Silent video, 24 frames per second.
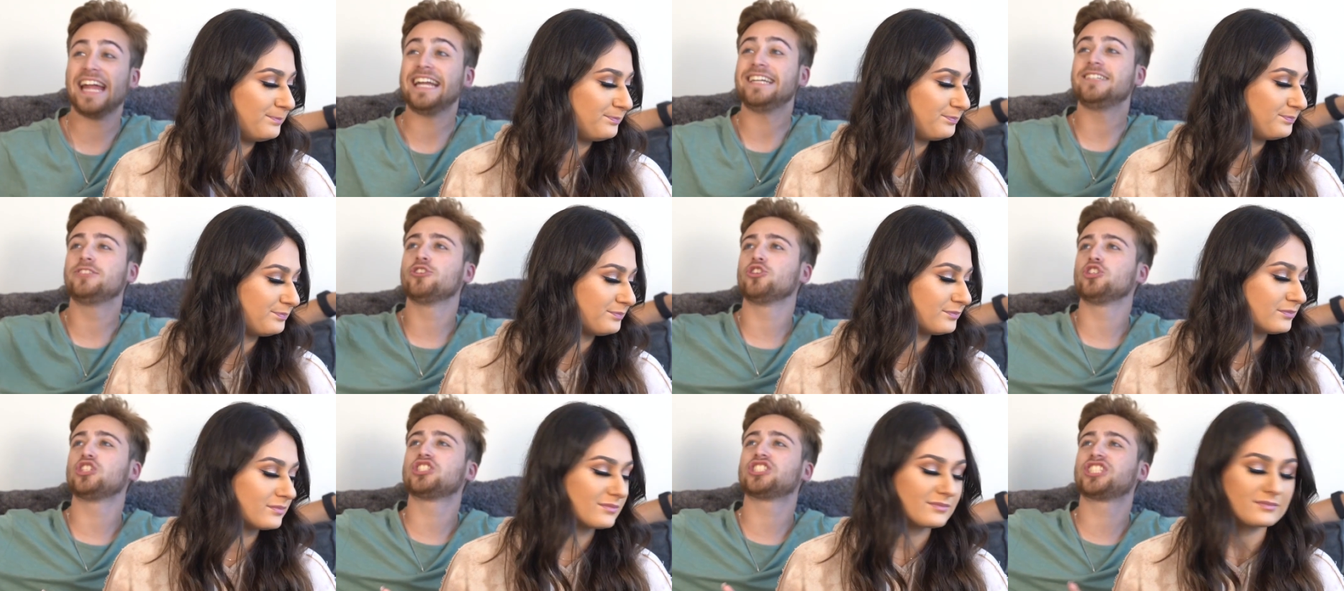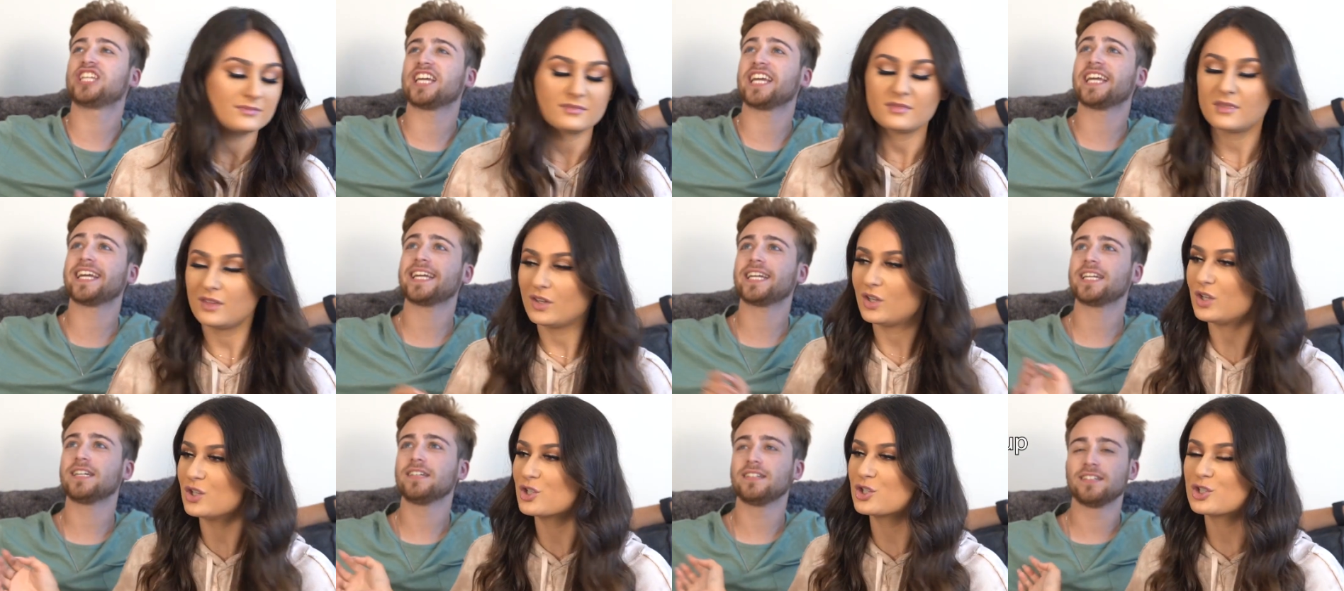Speaker 1: Angels
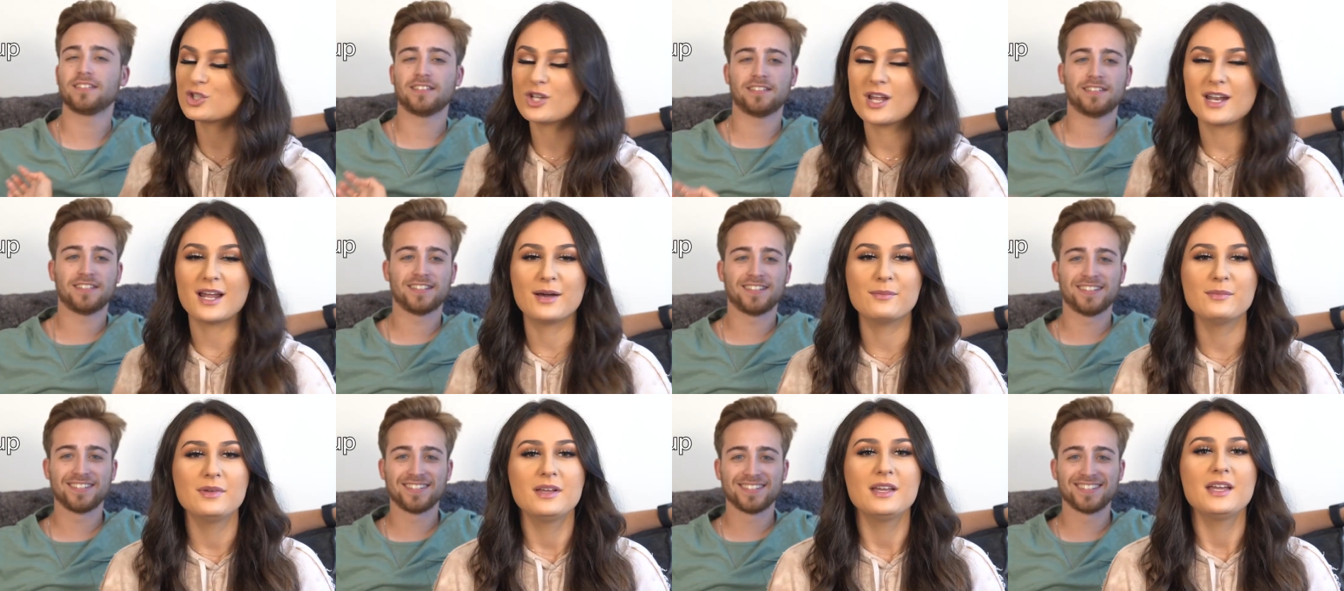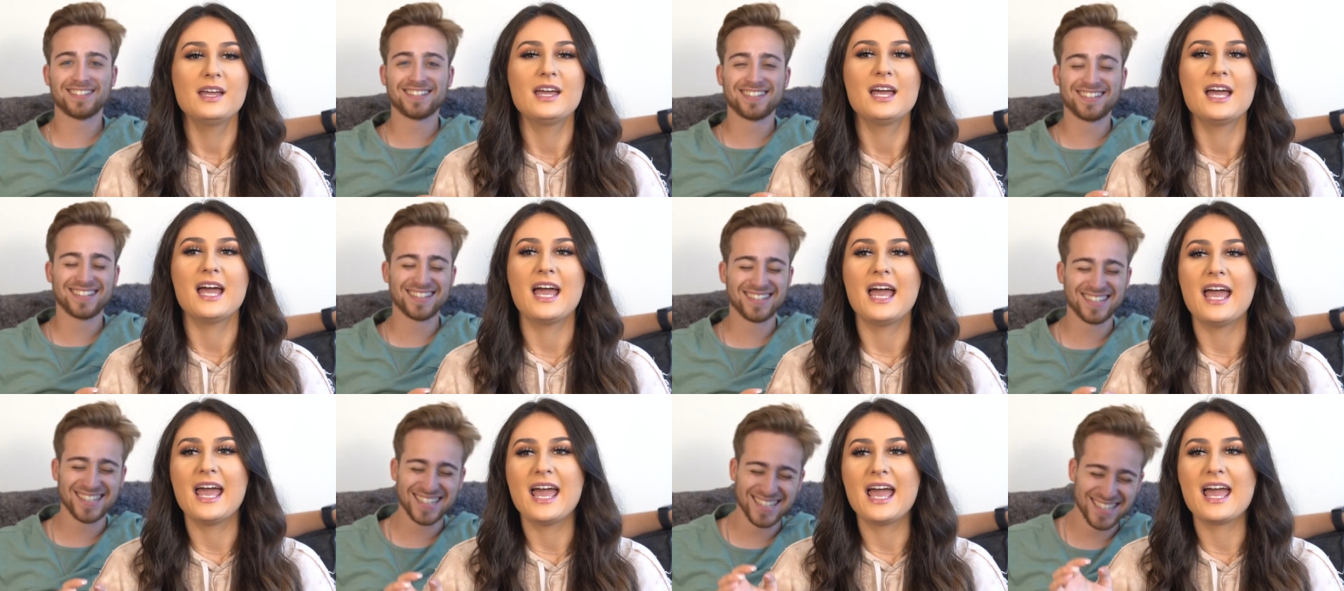singing. Shut up.
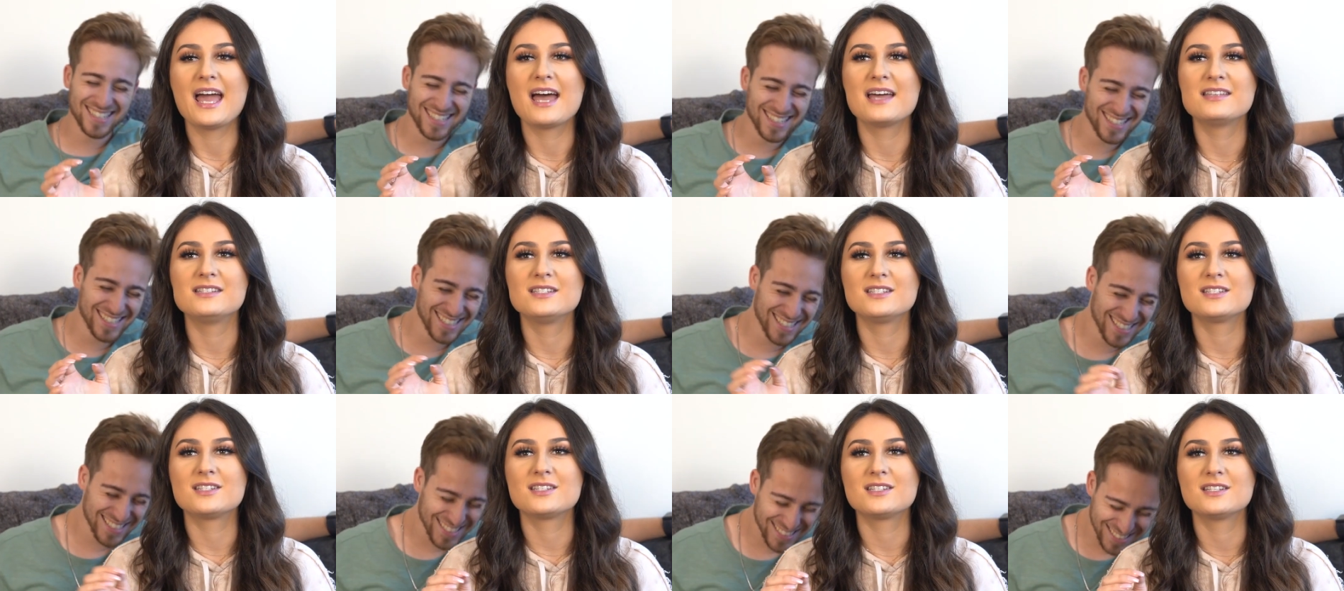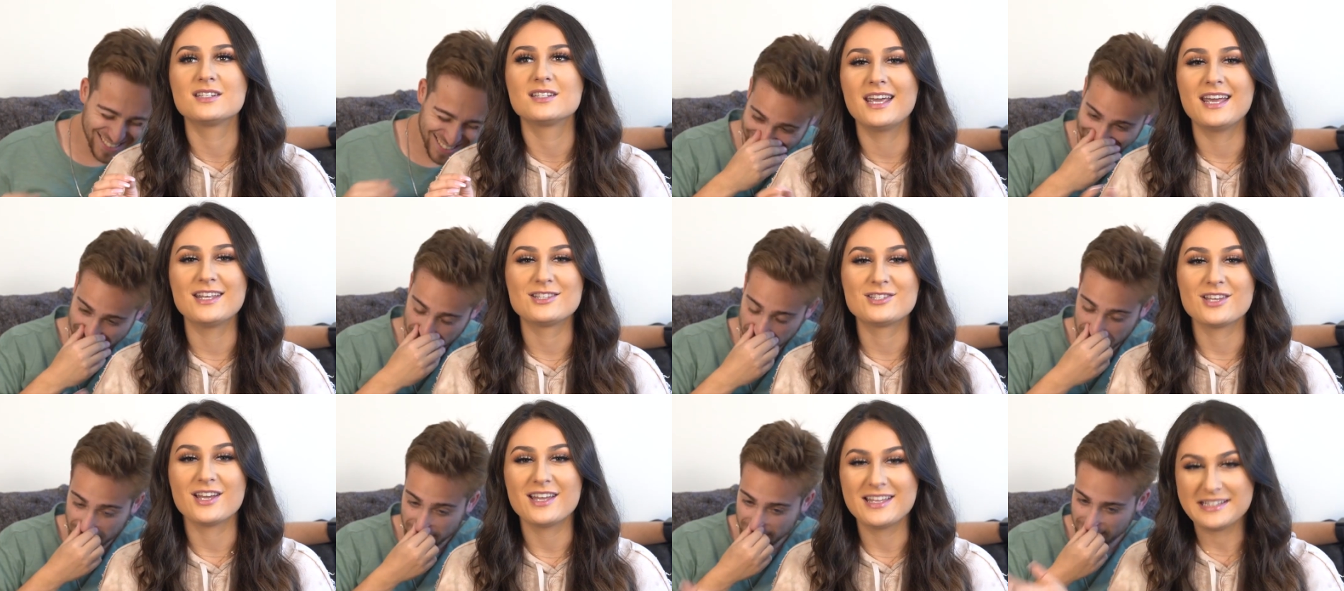And
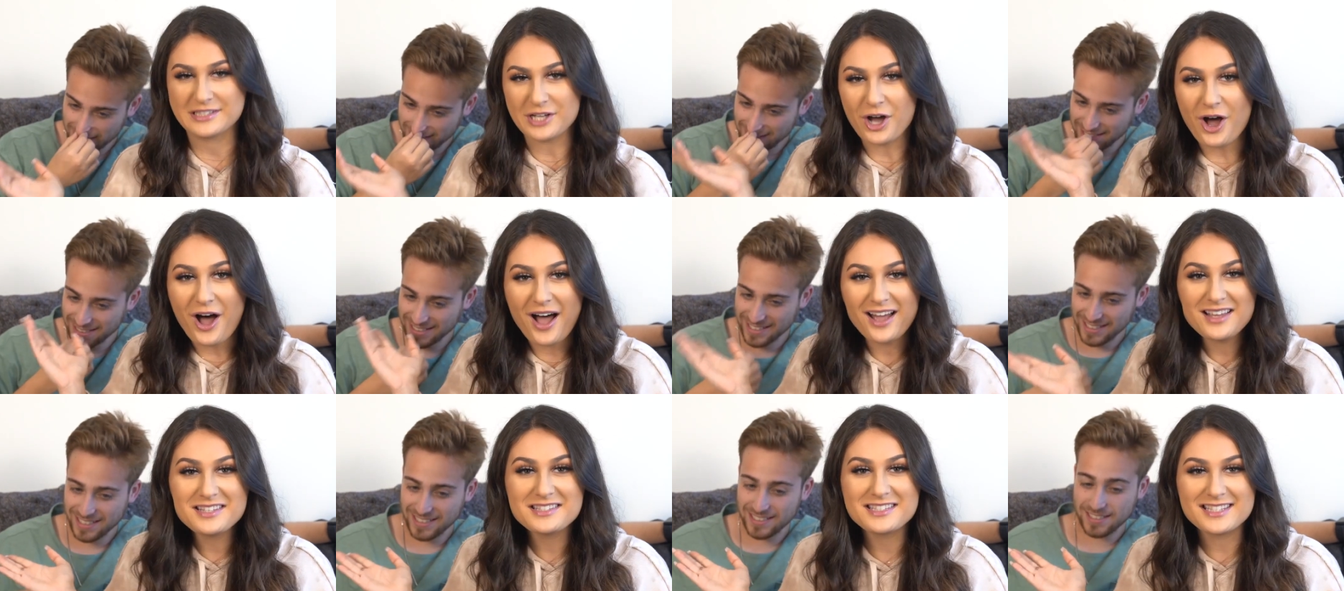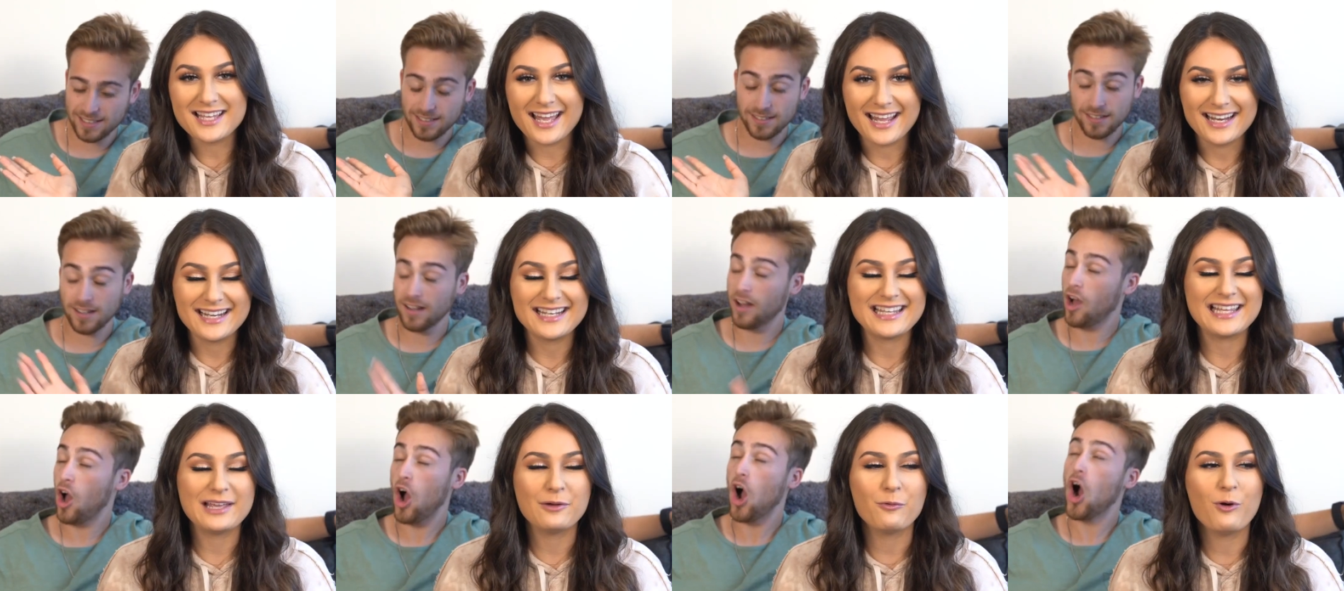it's
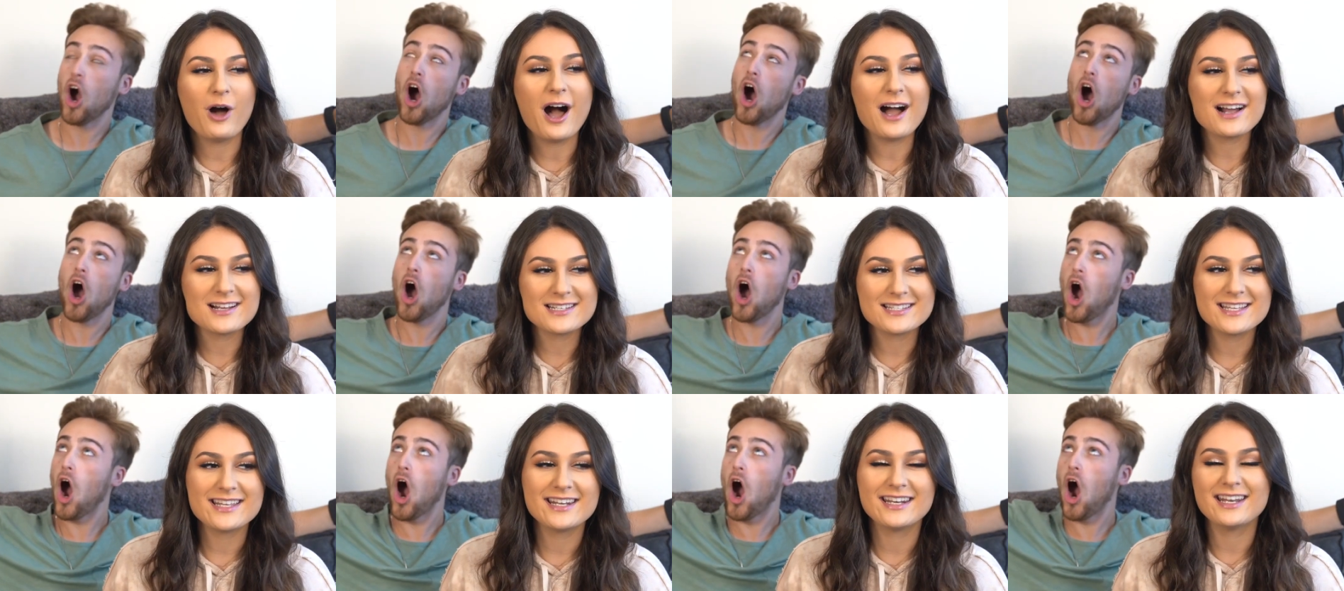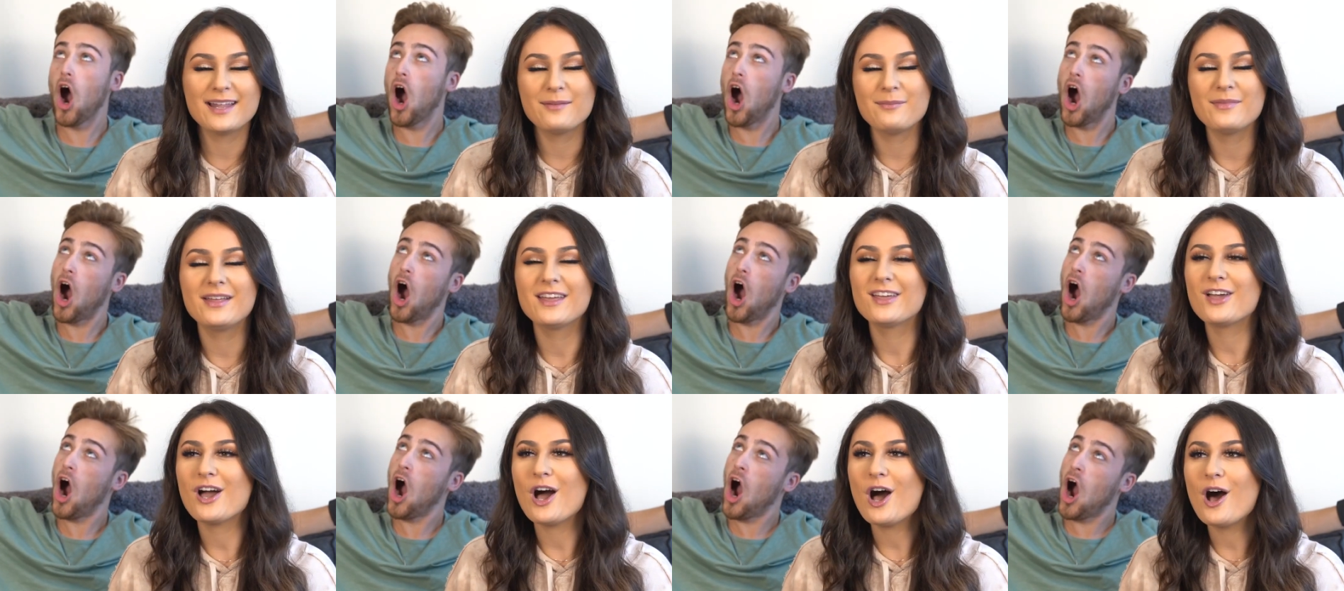Austin, and he walks in, and
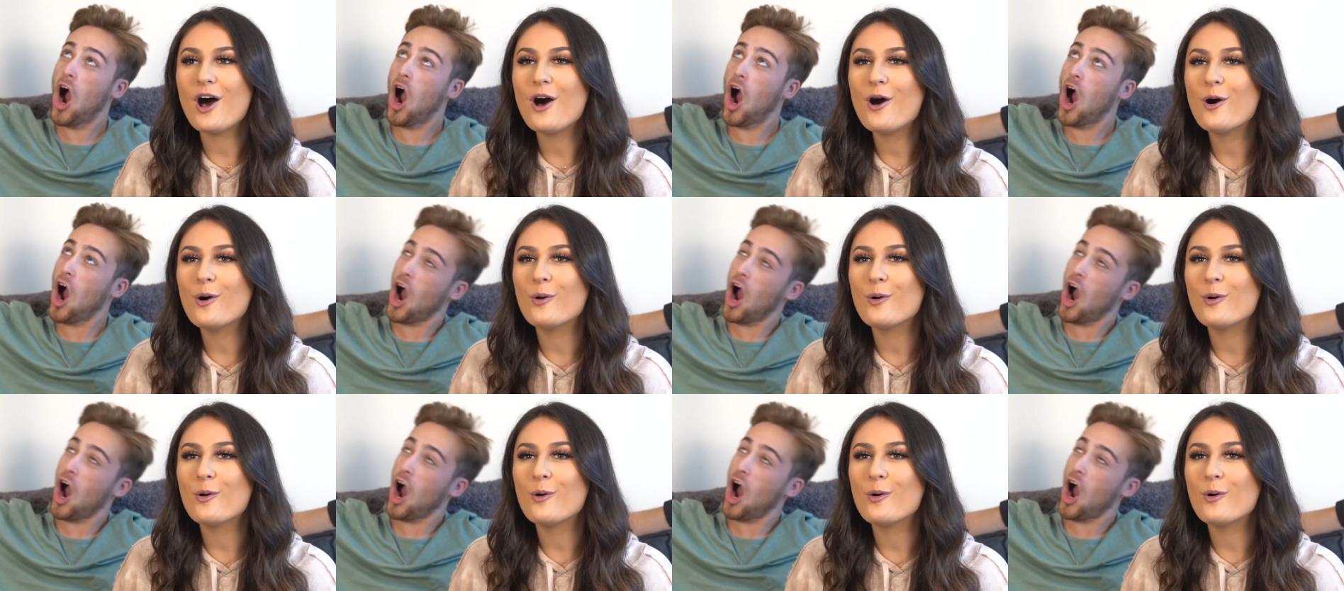I'm like,